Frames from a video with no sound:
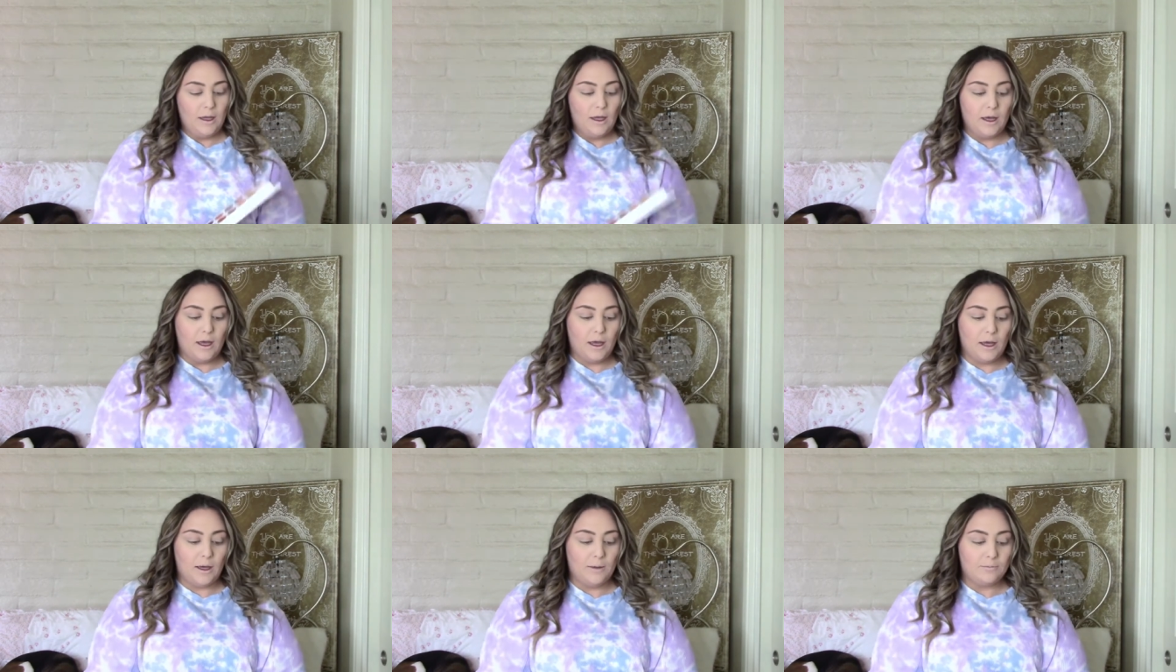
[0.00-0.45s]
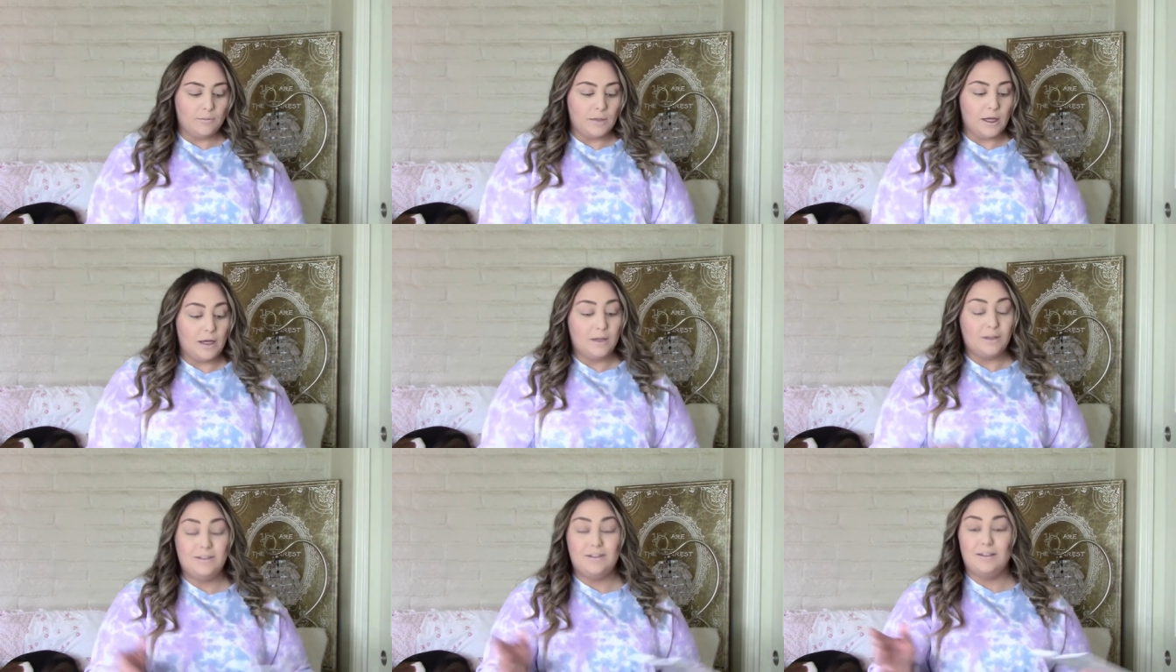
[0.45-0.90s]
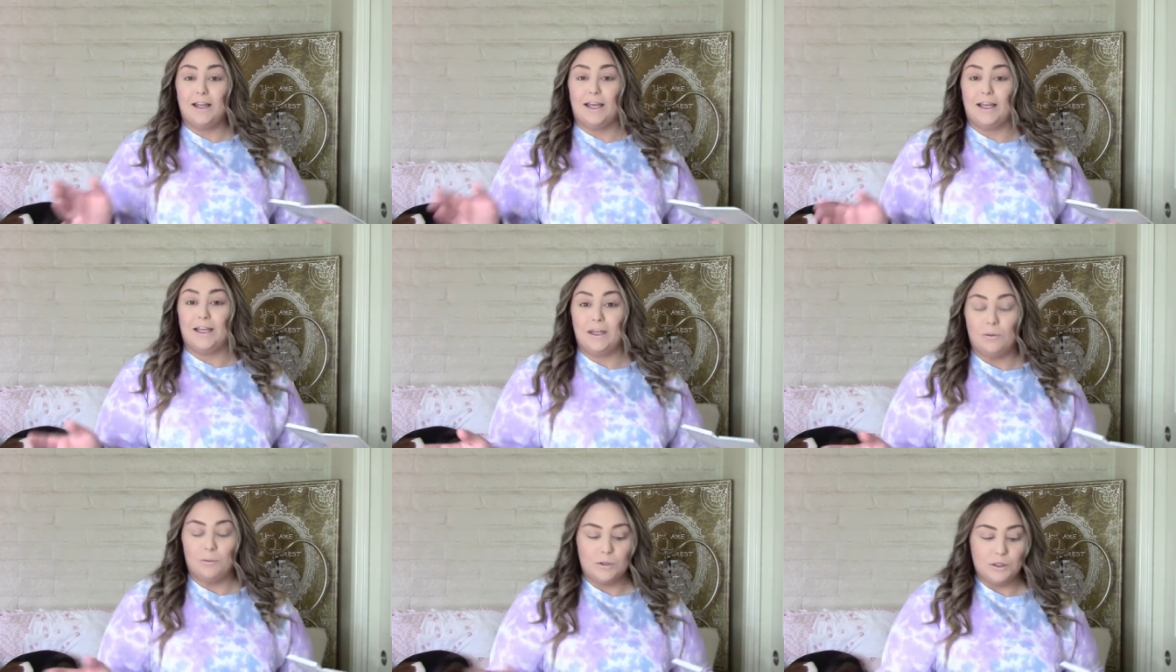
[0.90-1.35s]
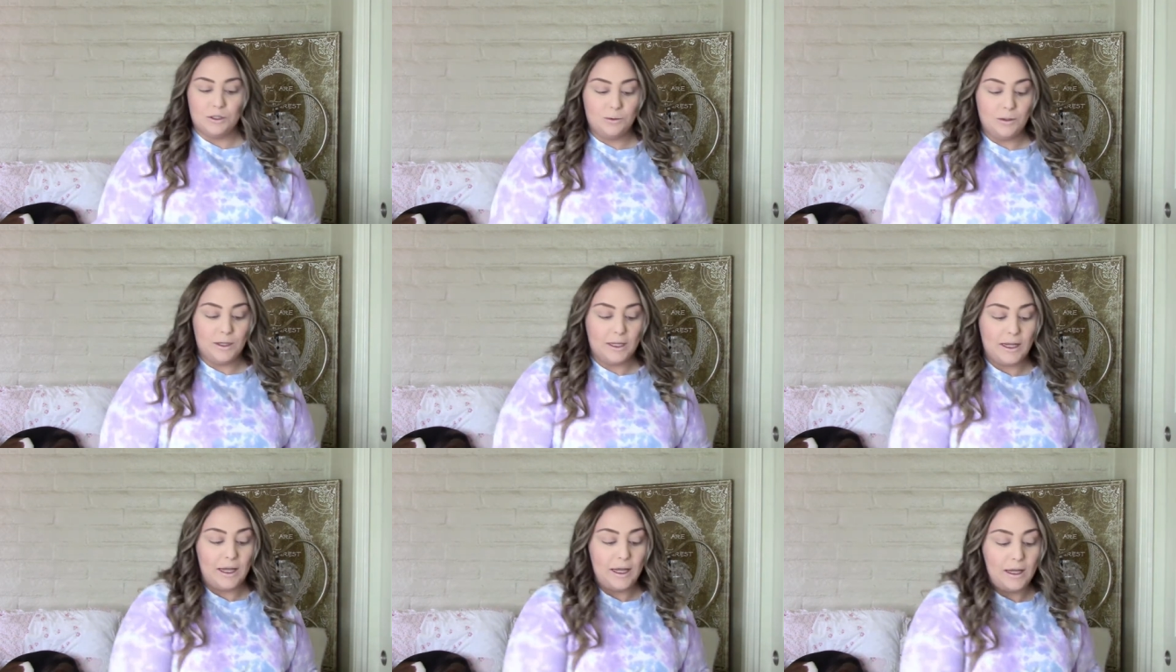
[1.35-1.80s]
I also like it when
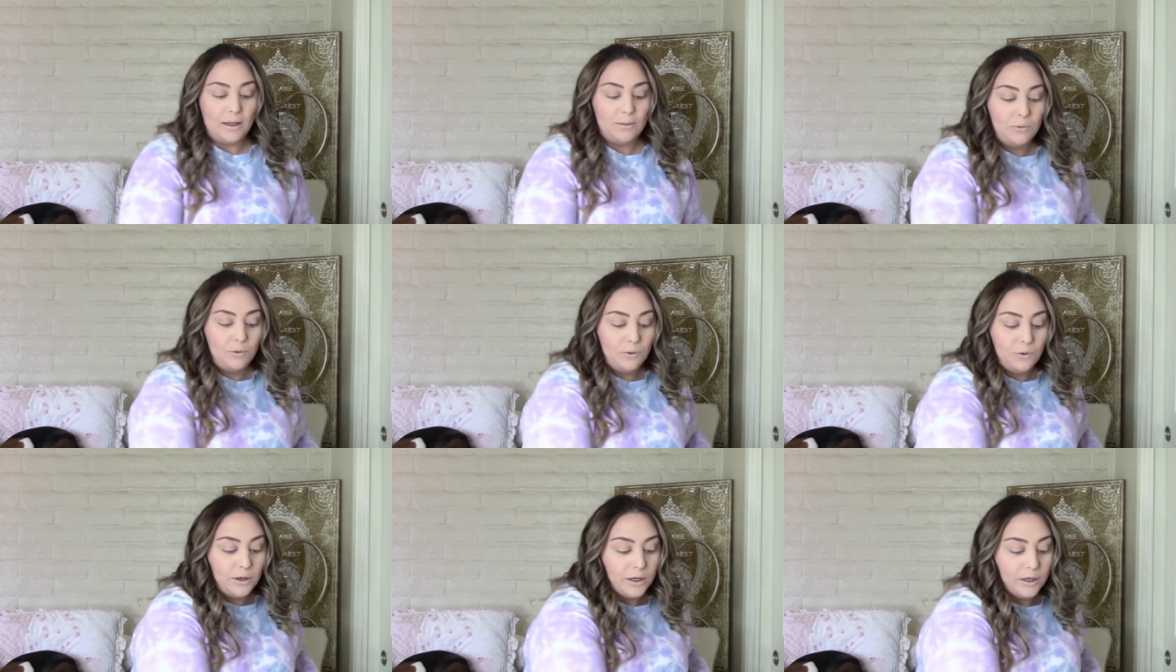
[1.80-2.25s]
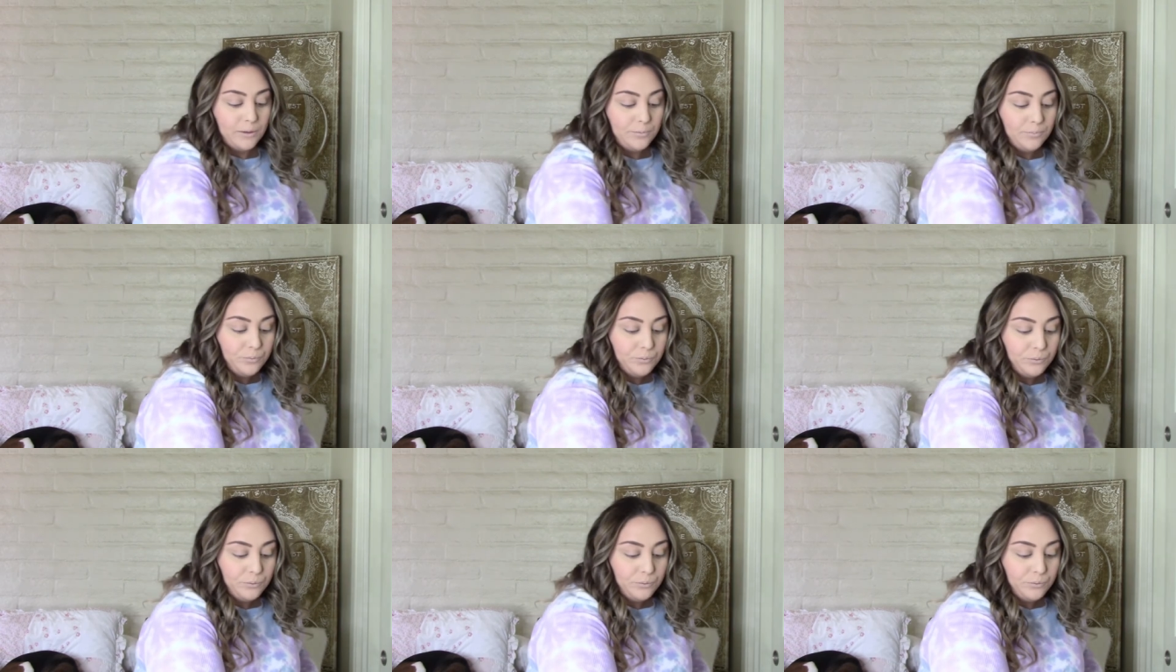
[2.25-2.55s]
doing a more